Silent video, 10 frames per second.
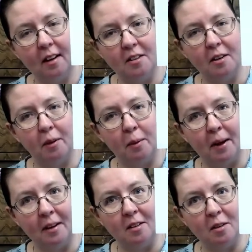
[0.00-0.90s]
because it
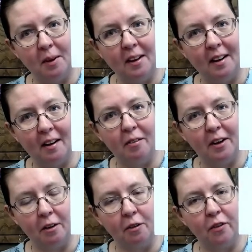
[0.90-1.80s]
reminds me of
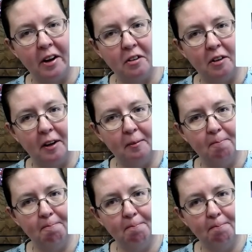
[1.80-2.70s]
confession.